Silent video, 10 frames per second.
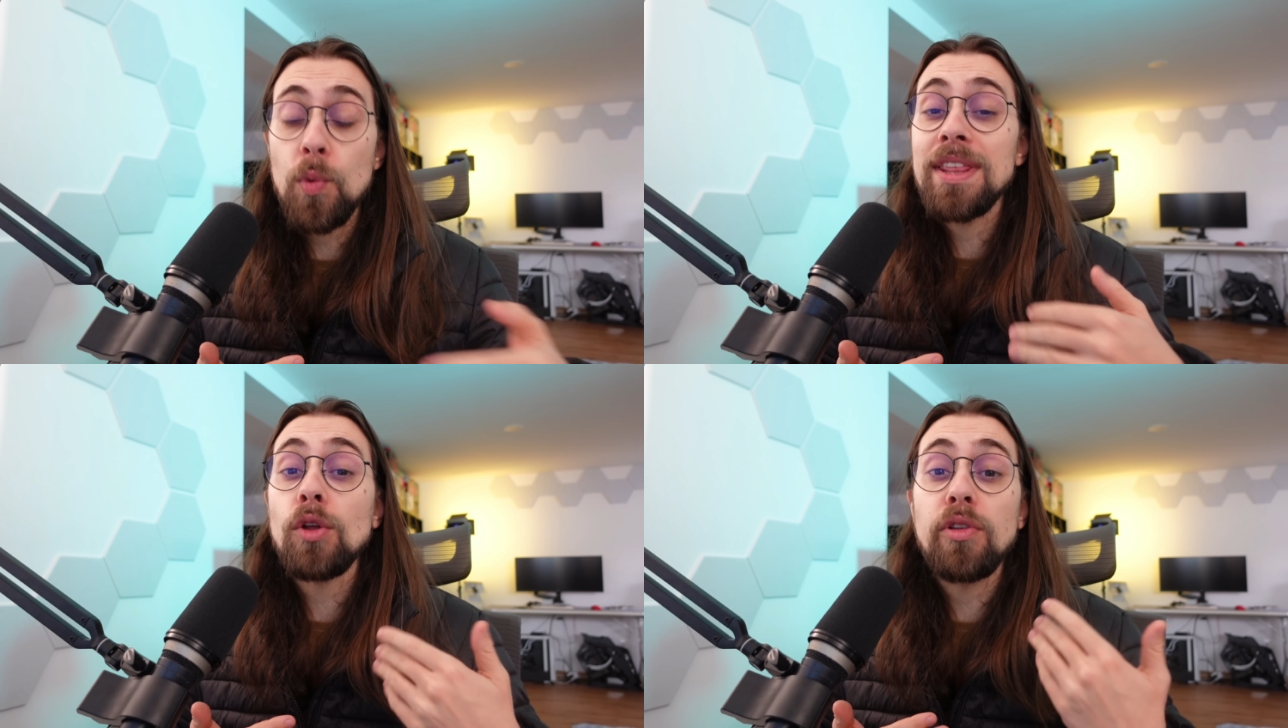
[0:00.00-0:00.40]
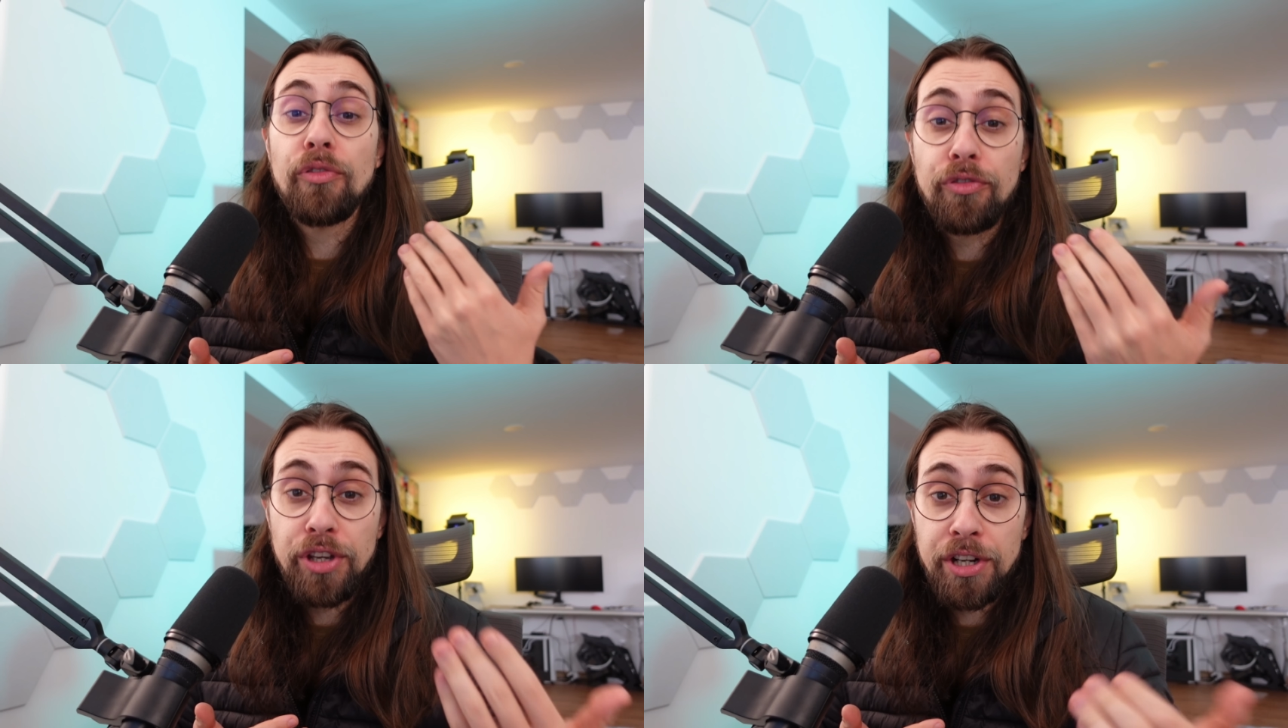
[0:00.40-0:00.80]
without the
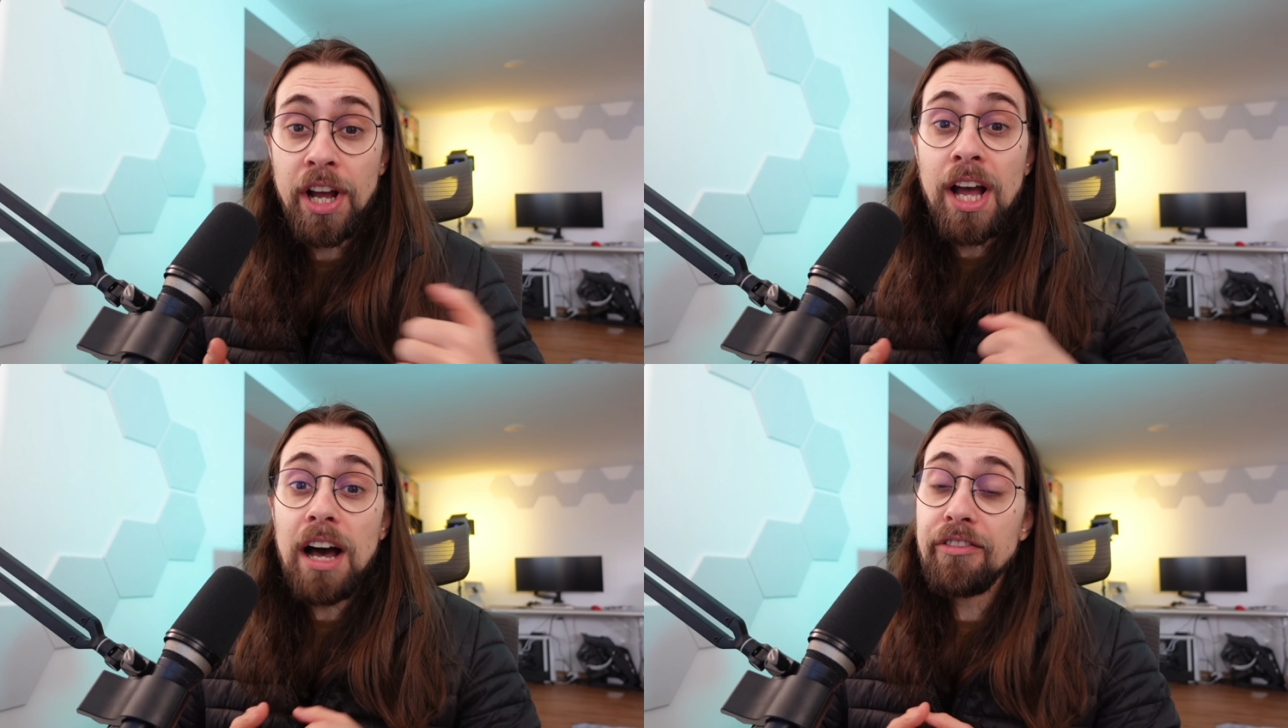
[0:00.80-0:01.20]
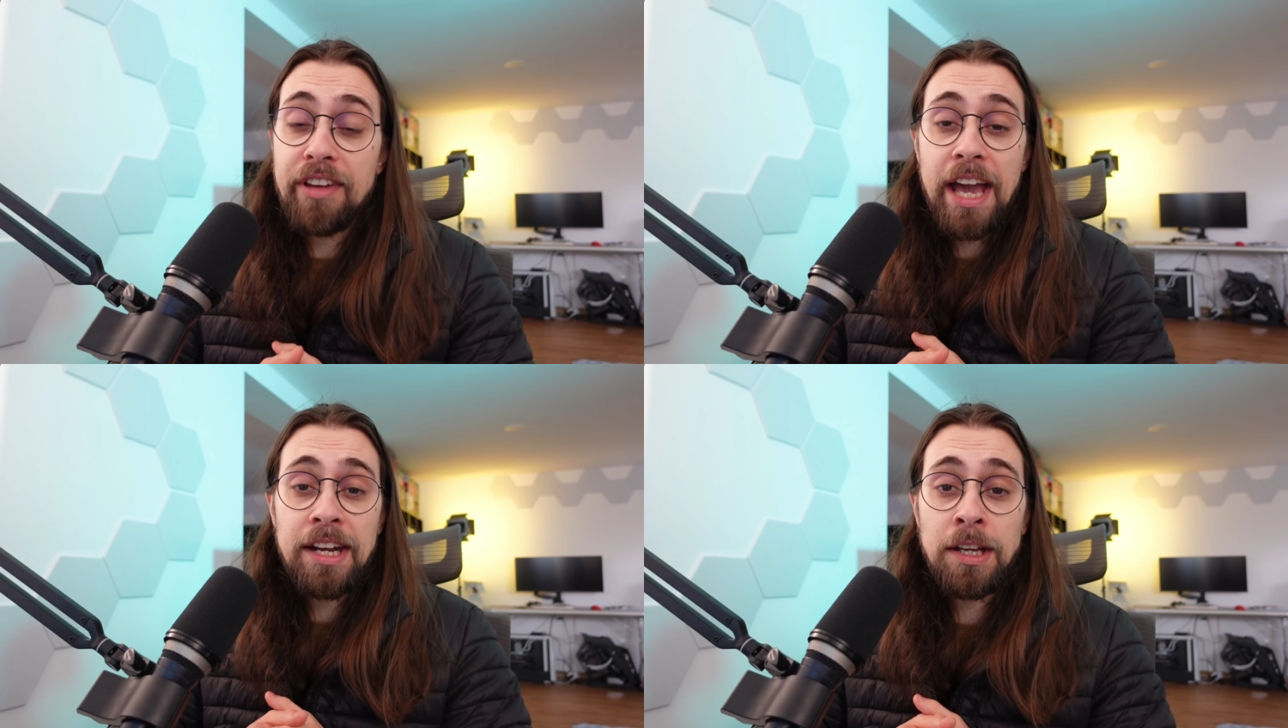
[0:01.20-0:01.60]
fear of
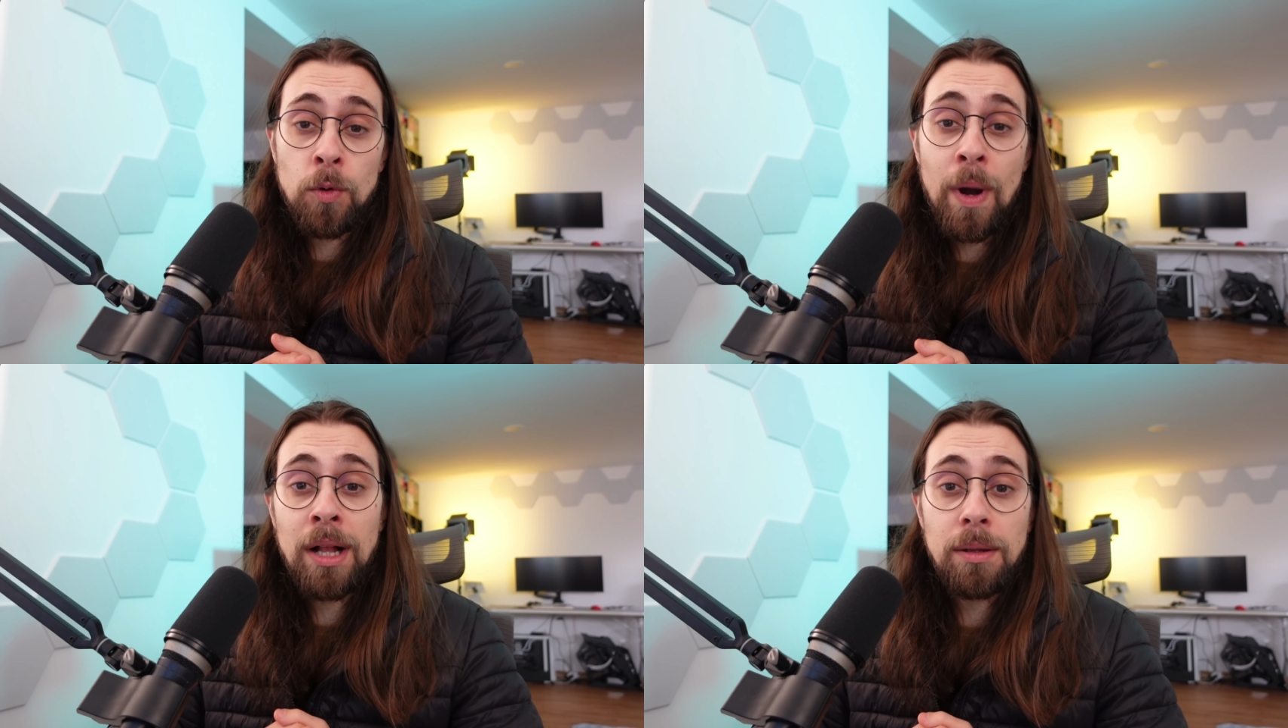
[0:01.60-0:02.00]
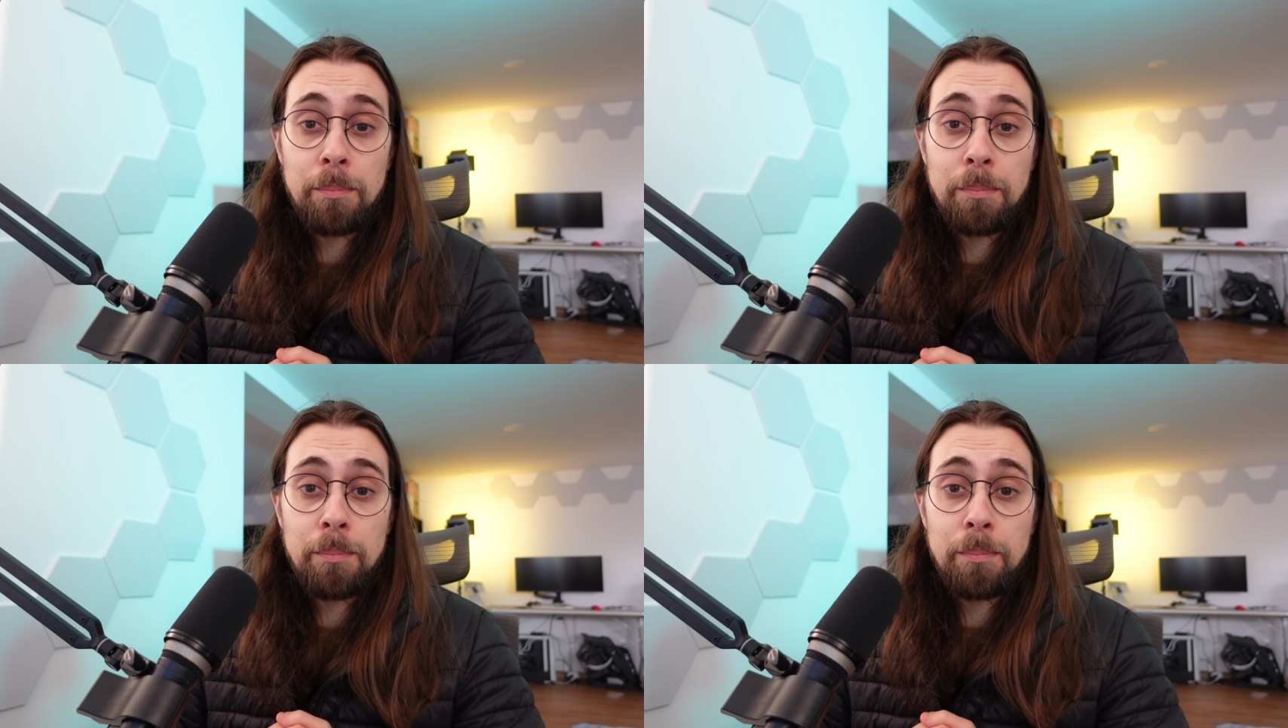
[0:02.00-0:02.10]
getting, well,